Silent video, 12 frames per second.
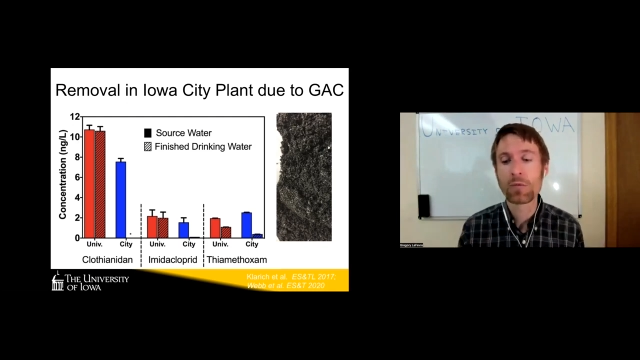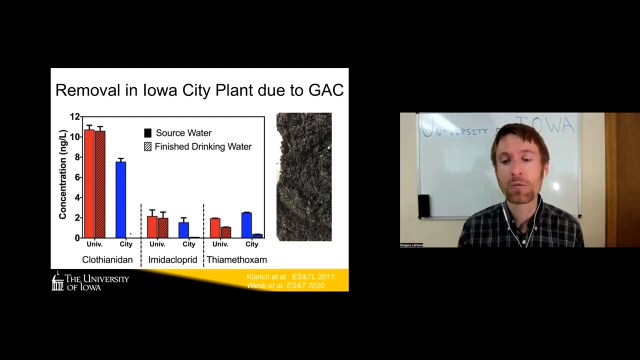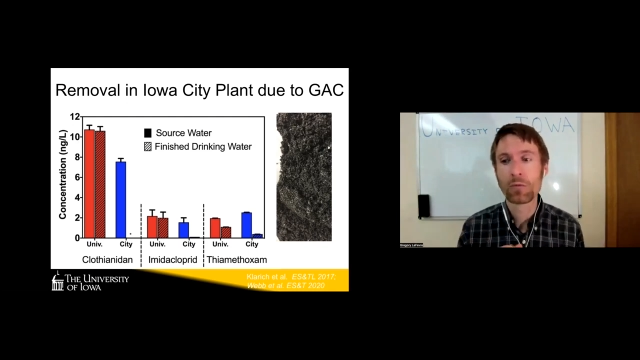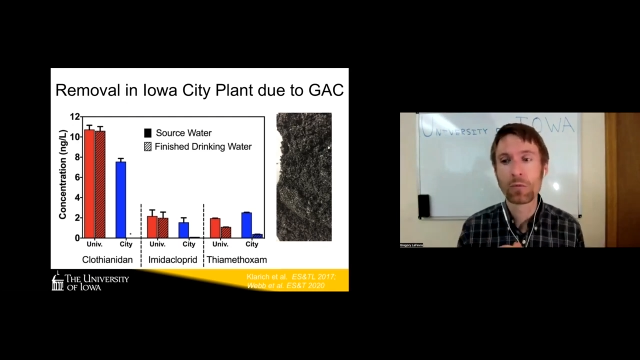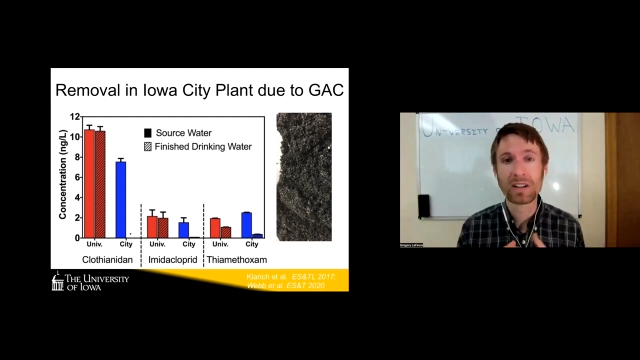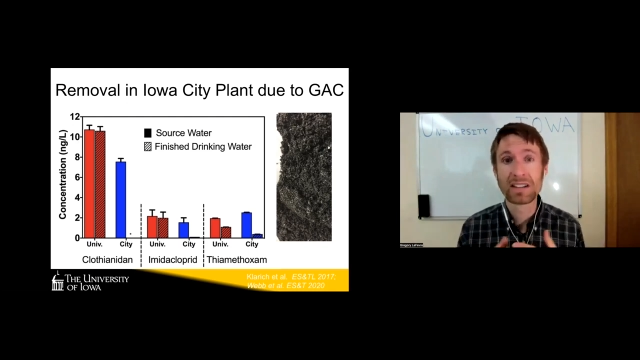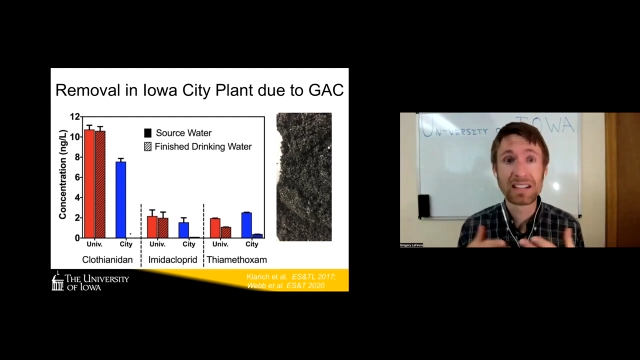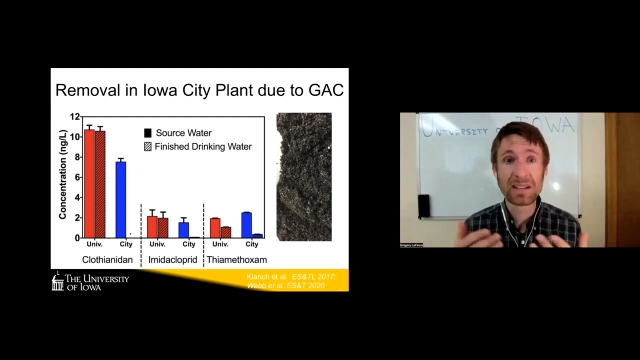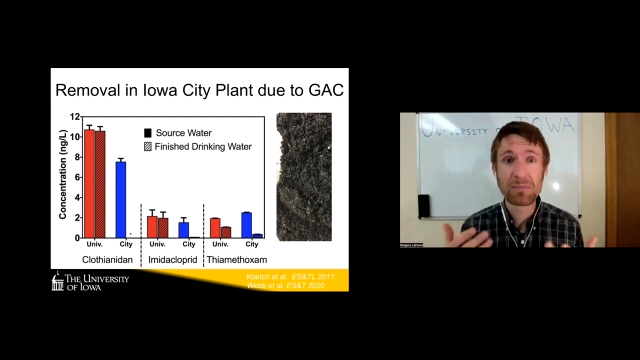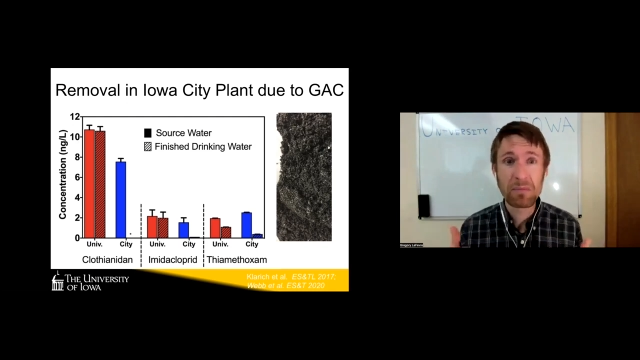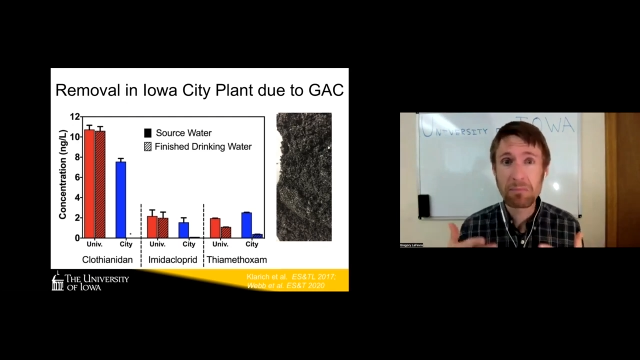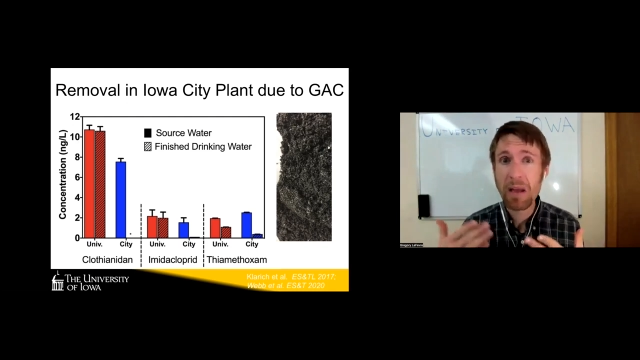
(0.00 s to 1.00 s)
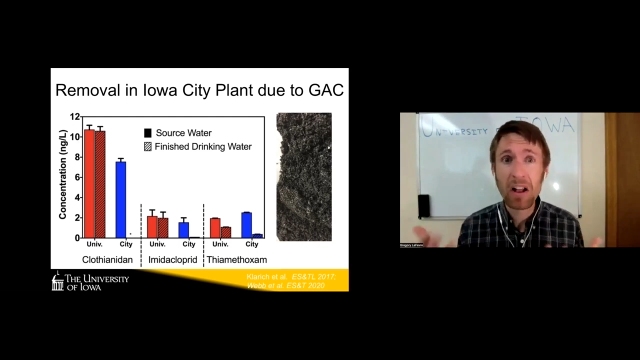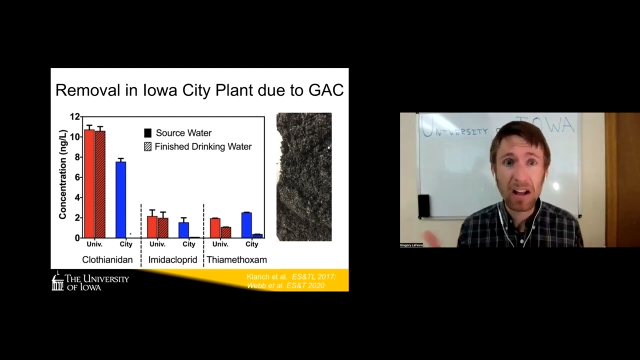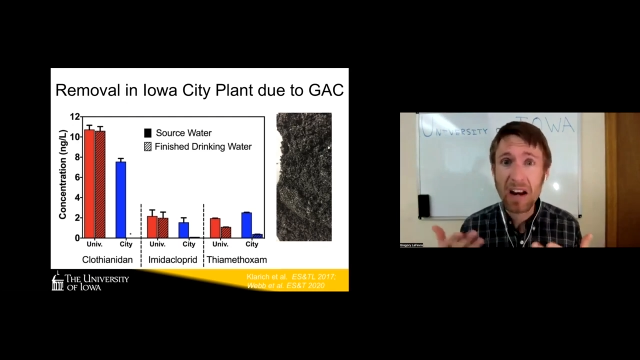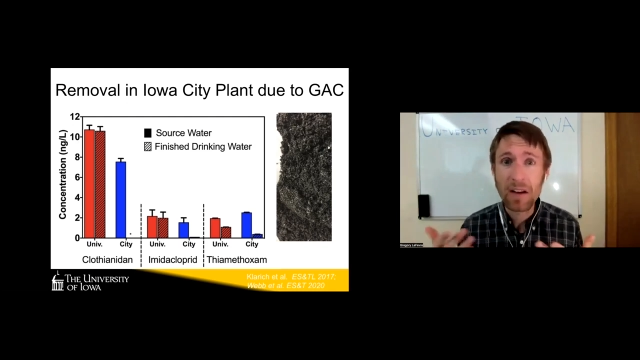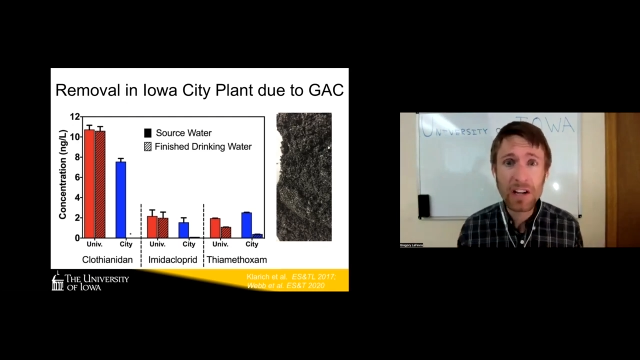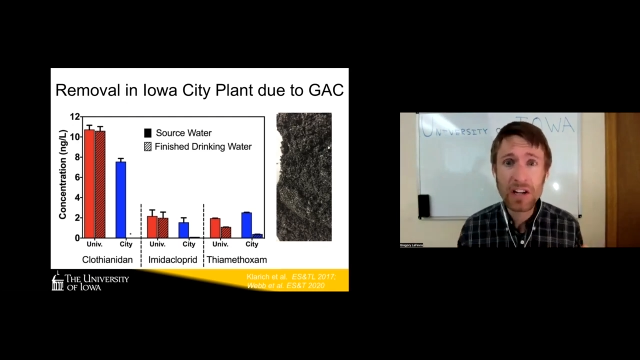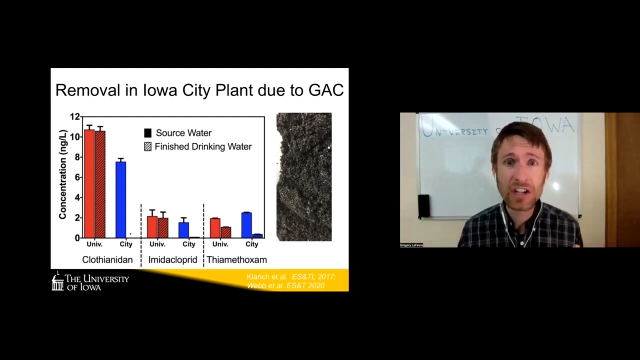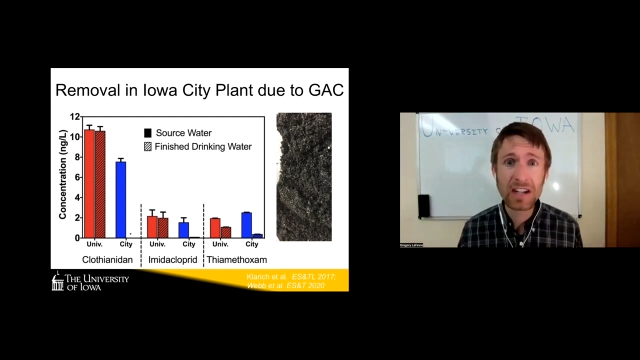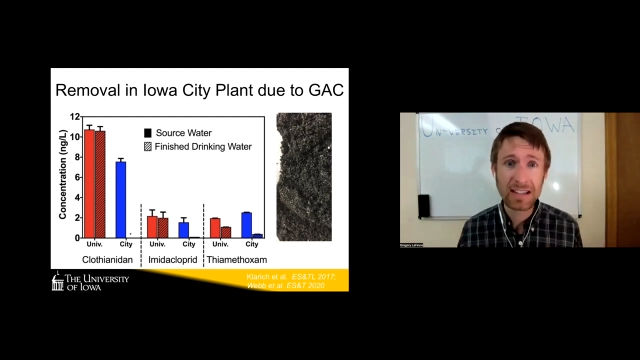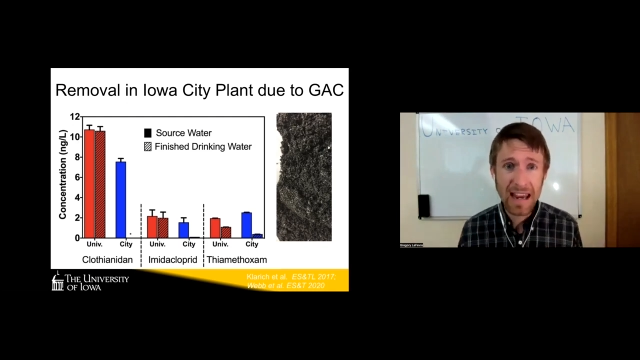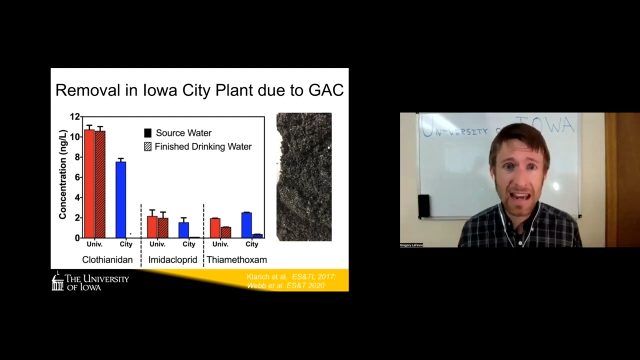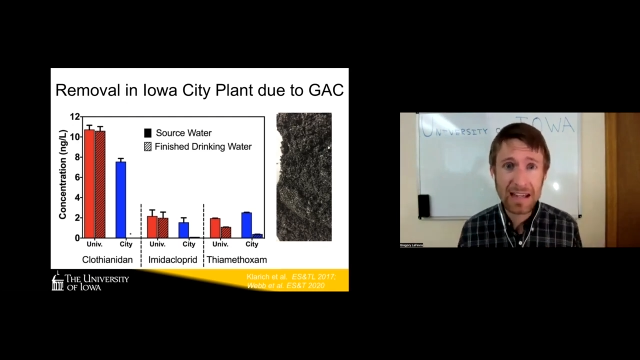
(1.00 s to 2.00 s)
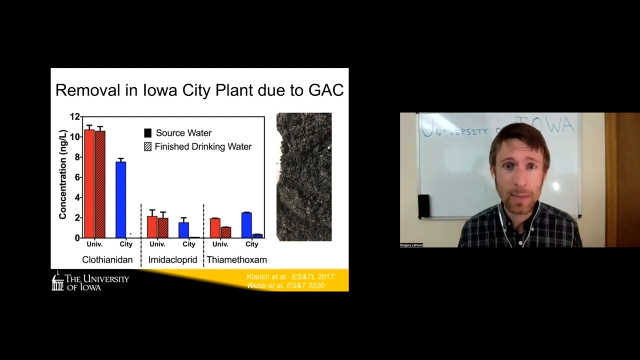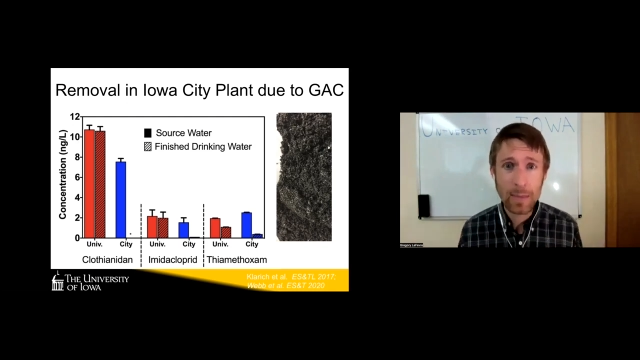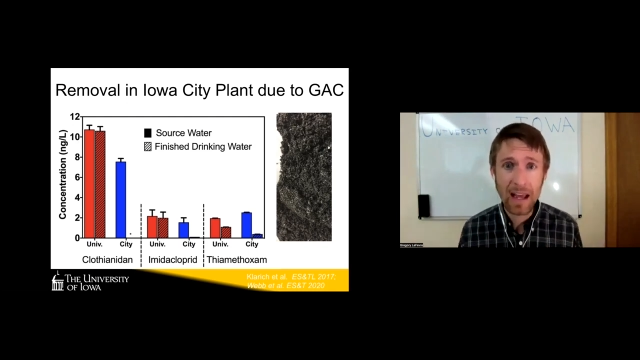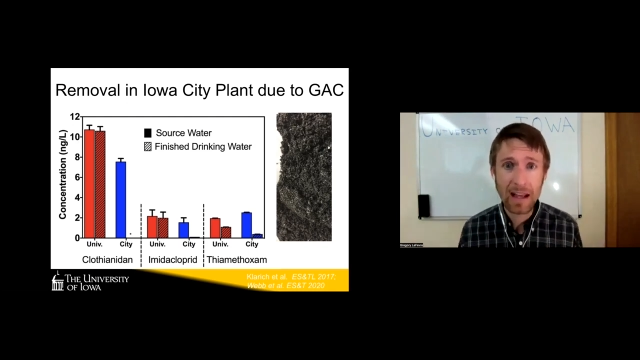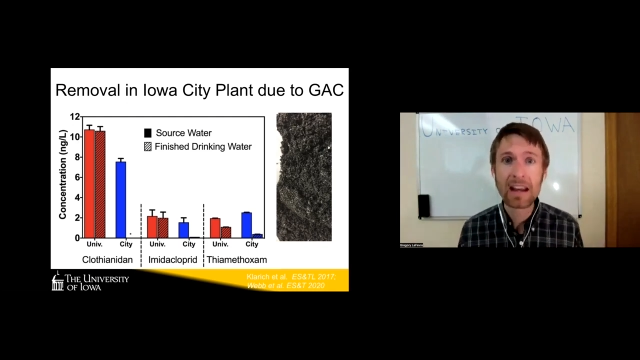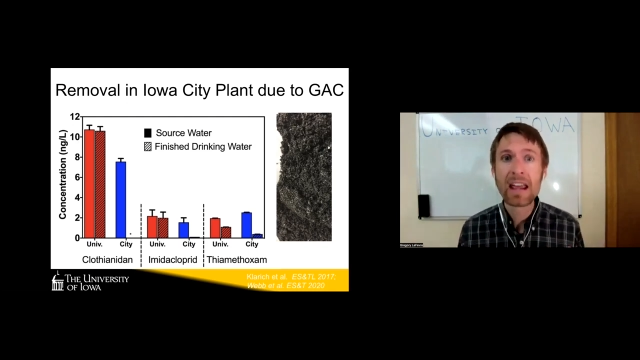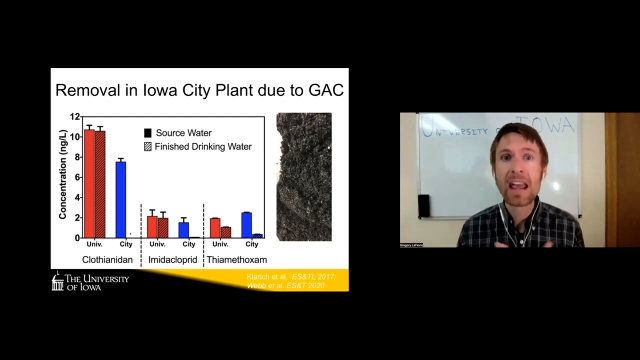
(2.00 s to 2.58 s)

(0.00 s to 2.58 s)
would smell kind of fishy and taste bad.